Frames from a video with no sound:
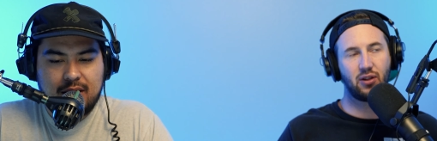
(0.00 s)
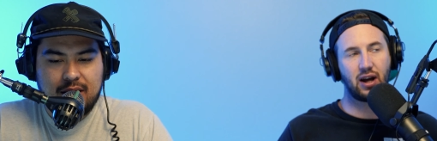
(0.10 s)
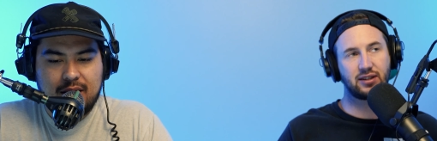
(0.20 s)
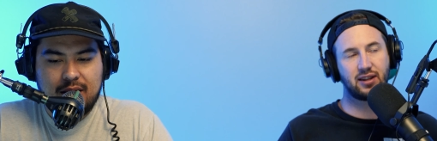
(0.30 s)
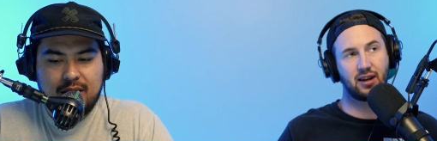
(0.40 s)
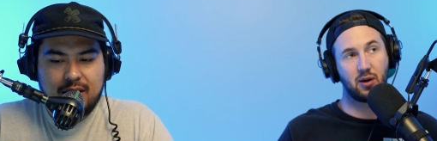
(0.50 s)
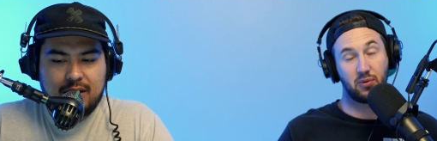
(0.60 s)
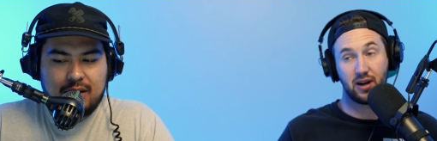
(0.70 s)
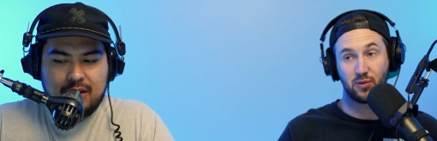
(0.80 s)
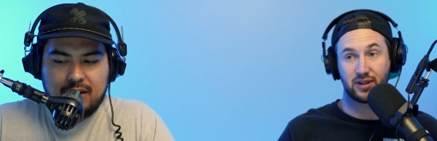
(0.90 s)
Speaker 1: the last thing I
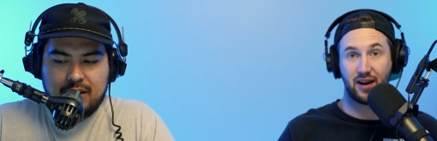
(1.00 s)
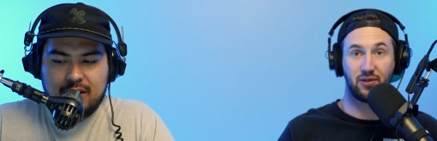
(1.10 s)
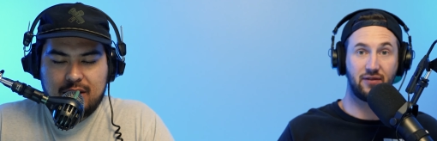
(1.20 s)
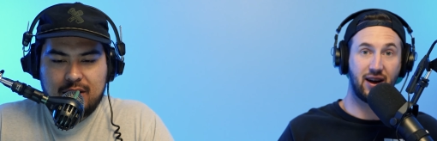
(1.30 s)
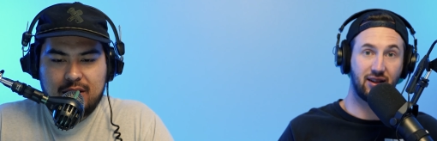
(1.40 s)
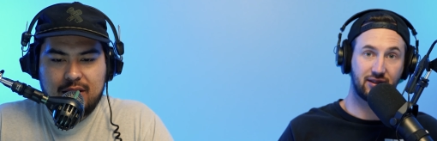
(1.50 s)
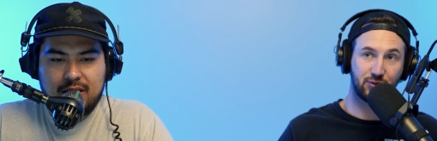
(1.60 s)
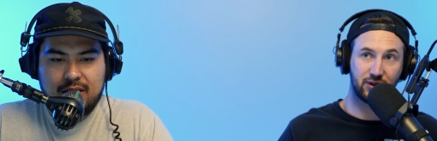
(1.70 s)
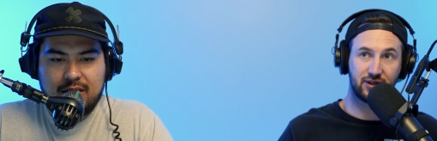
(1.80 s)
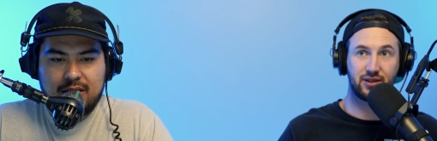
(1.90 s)
played was Half Life Alyx,
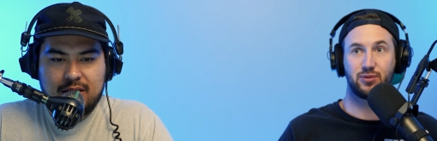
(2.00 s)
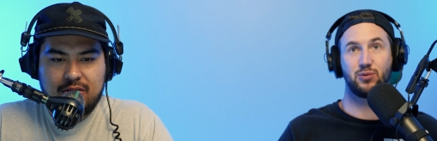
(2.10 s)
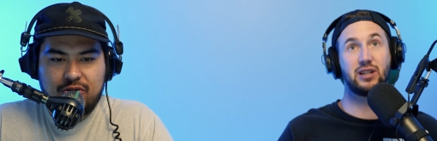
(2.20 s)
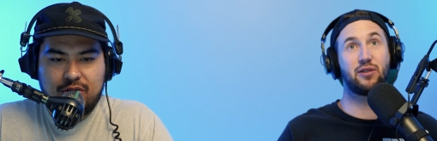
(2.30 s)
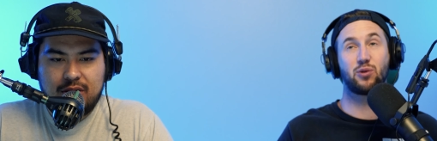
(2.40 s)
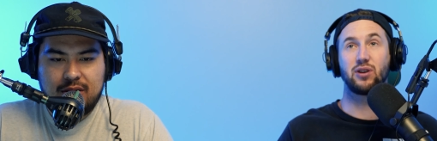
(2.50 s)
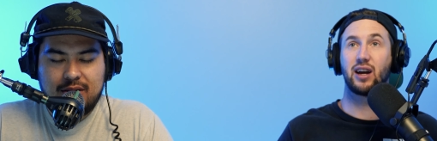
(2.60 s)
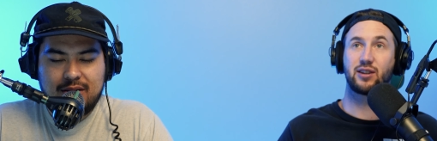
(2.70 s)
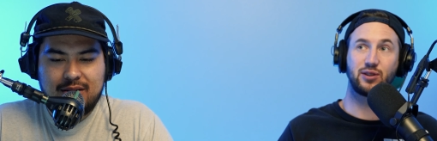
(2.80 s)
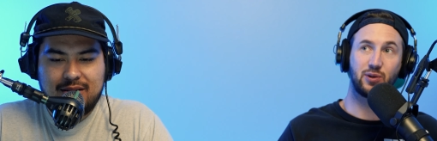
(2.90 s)
which we never
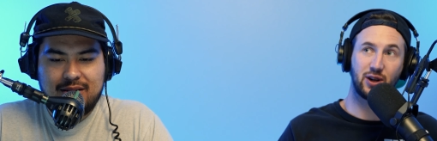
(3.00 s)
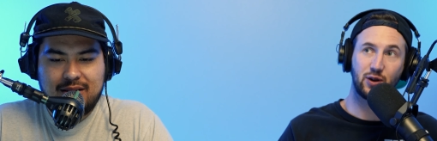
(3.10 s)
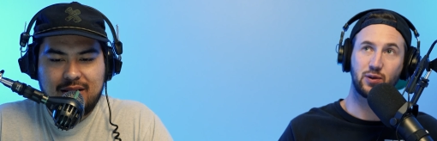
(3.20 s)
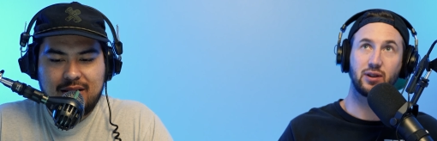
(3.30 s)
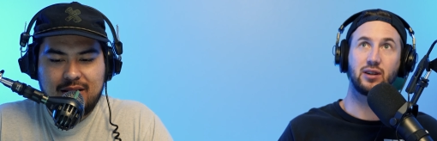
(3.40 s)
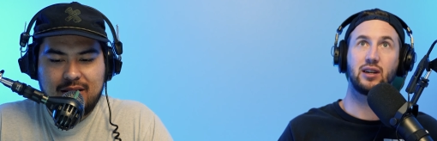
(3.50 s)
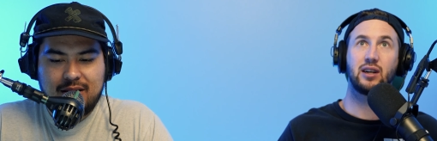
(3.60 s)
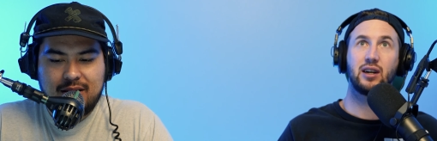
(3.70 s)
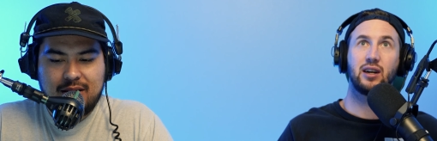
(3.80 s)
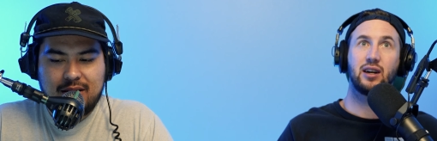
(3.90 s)
really actually went over.
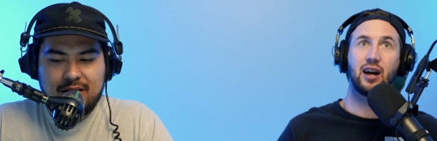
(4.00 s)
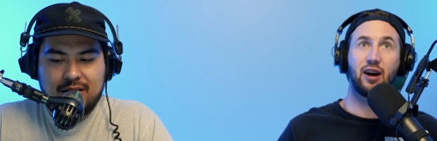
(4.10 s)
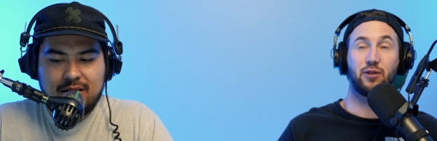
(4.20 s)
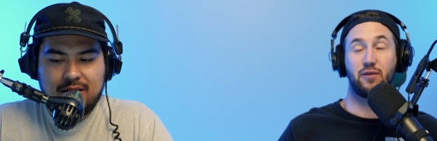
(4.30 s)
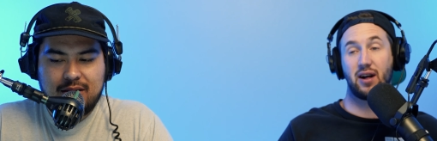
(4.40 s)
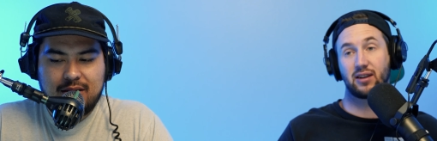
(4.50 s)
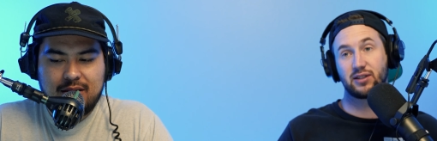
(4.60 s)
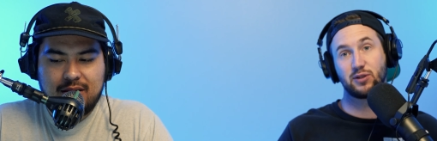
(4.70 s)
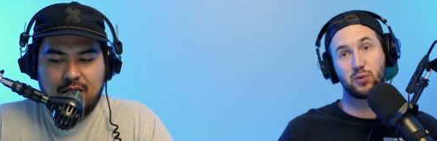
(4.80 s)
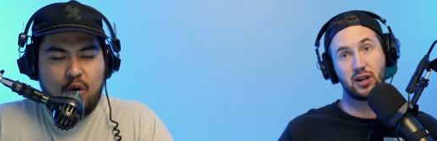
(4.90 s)
Half Life
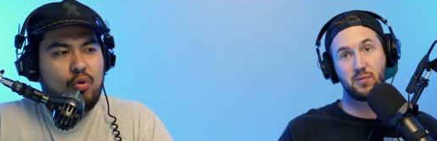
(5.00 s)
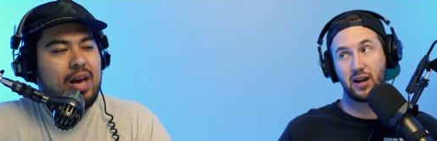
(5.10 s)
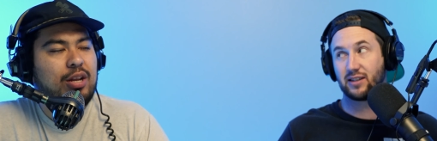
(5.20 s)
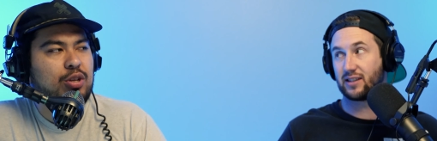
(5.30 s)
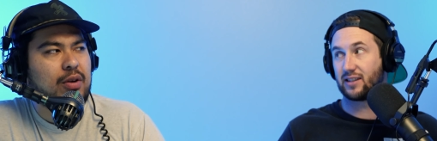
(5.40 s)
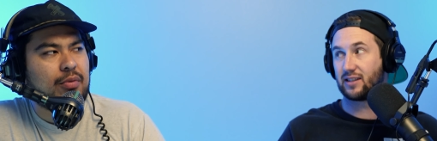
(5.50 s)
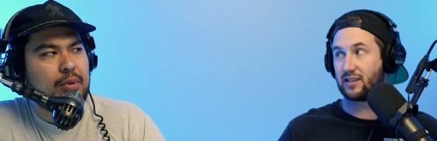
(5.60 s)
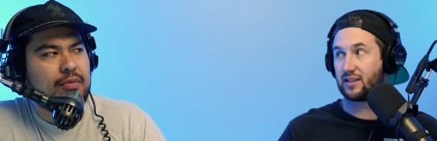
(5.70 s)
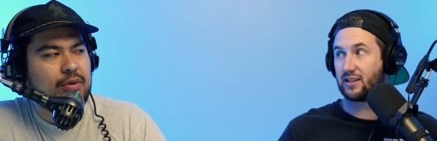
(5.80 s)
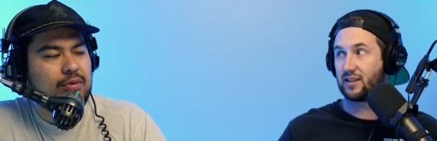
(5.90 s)
Alyx is pretty oh, amazing. Yeah. Did you ever
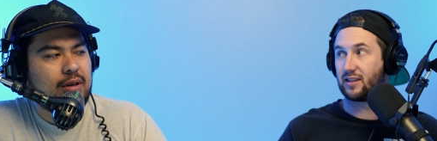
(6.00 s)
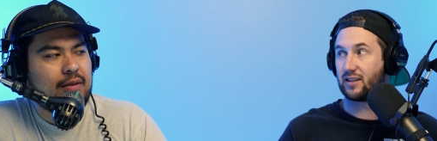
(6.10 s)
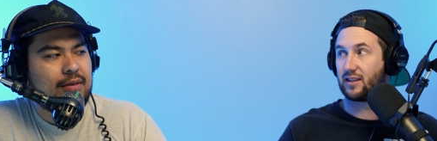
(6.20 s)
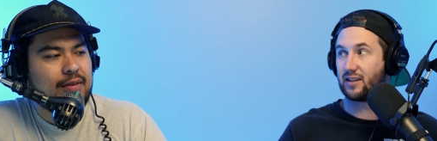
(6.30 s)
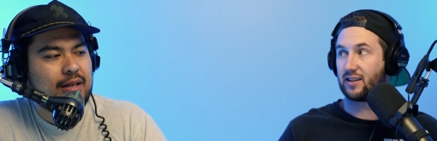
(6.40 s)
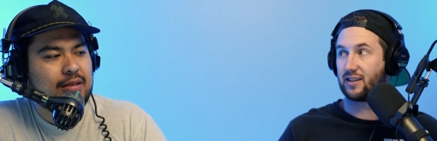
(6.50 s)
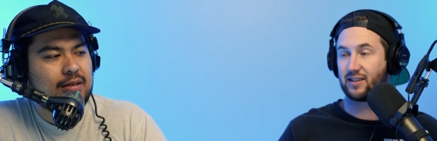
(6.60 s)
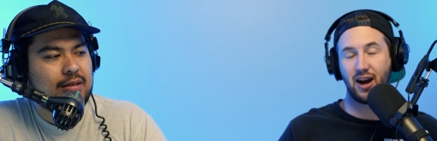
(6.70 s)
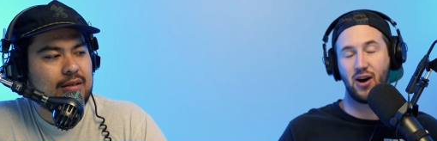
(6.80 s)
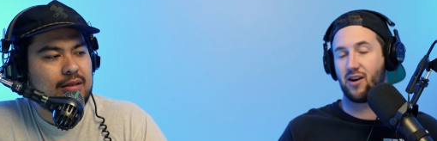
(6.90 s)
Speaker 2: review Half Life
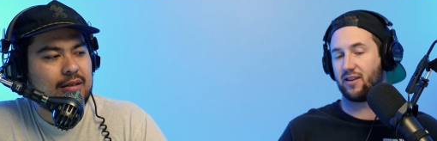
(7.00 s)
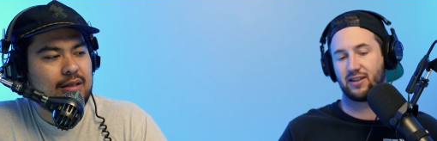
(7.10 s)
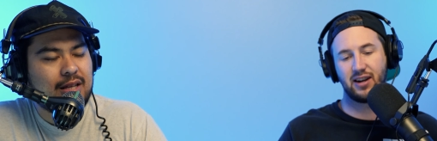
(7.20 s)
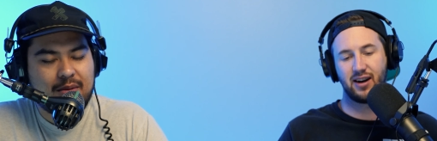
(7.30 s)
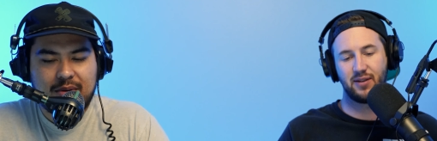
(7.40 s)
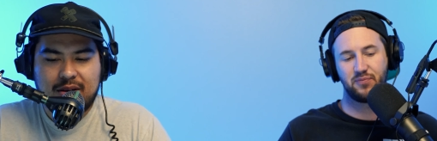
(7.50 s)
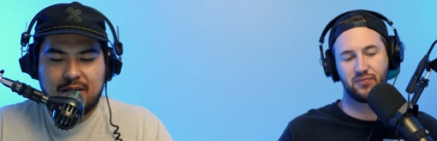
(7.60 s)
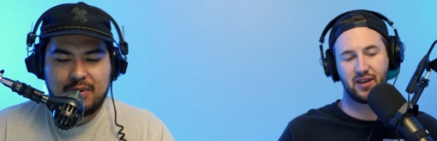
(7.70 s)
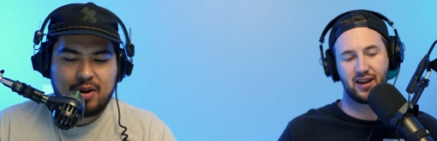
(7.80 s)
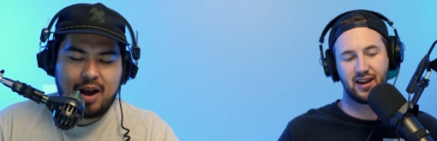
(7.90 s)
Alyx?
Speaker 1: No, no. Give,
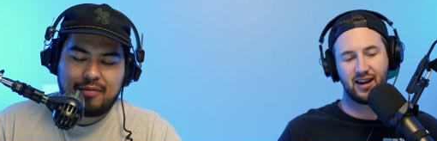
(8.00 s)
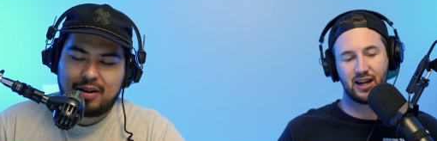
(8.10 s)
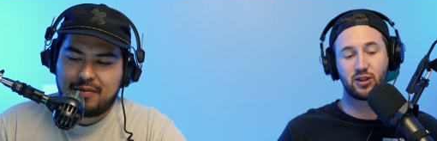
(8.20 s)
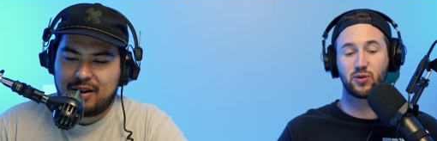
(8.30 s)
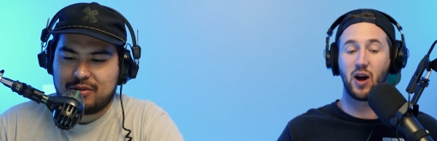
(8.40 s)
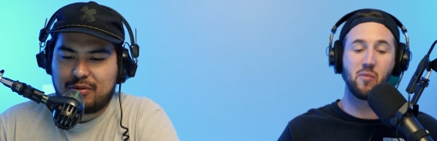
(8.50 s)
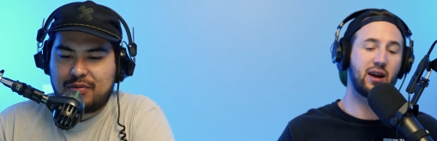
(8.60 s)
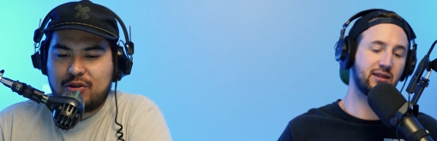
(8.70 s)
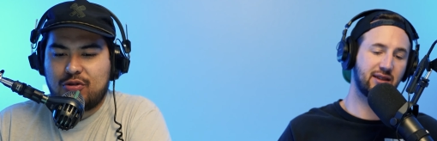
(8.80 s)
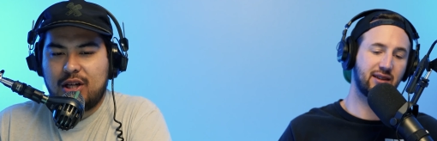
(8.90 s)
give me your Half Life. It's Alyx
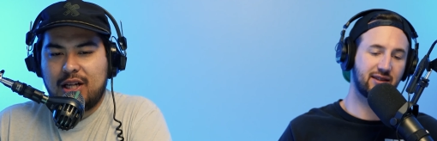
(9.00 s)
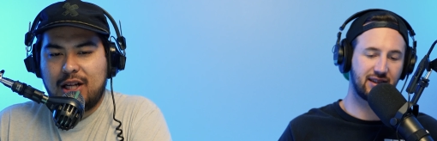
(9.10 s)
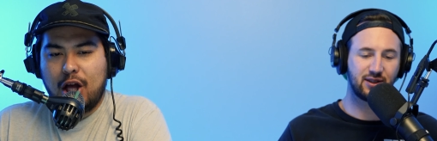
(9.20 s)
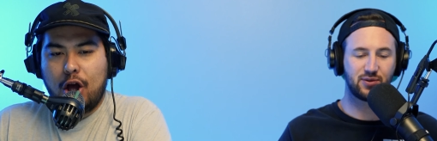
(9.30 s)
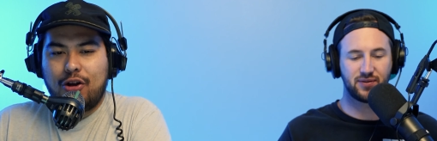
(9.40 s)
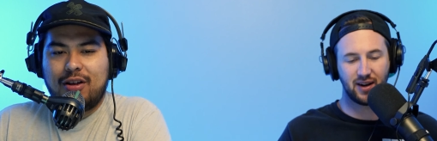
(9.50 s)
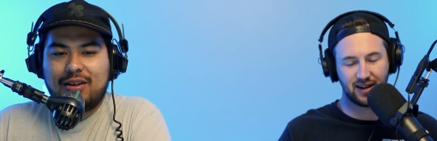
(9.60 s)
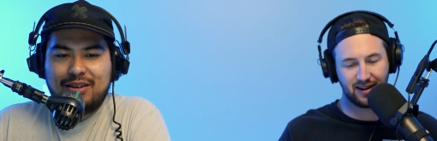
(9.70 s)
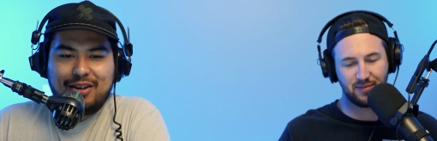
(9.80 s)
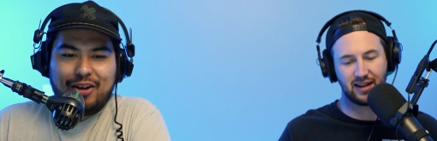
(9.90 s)
amazing. Review. It's
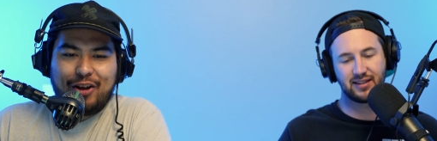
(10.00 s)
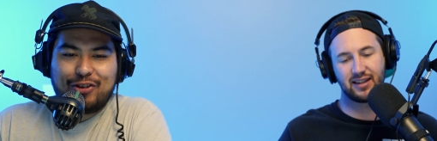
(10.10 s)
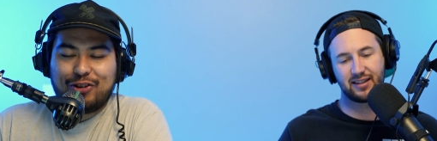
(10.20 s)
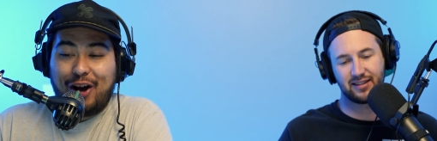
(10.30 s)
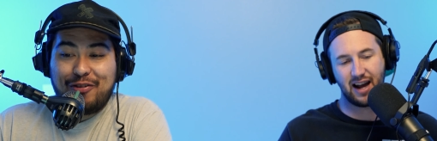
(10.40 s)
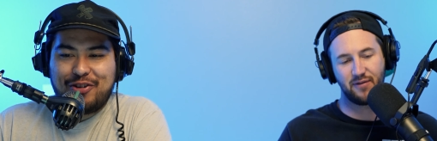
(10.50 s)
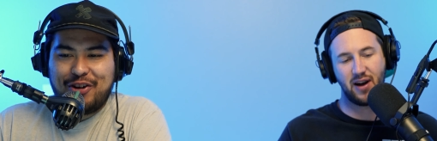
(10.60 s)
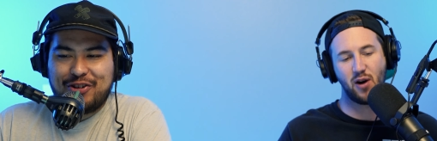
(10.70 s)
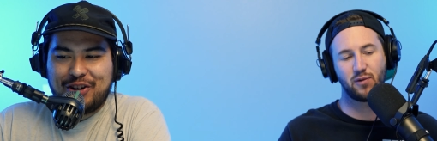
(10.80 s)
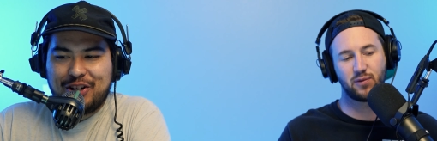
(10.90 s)
fucking amazing. It's uh,
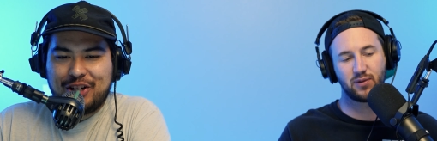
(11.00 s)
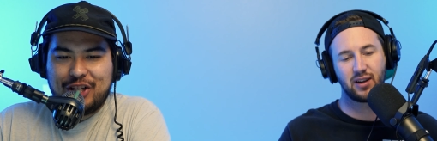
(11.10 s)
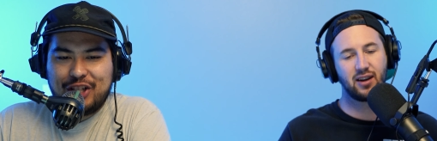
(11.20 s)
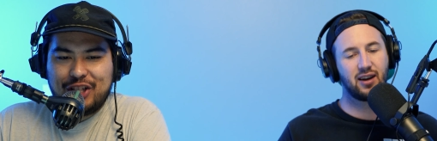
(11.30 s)
Valve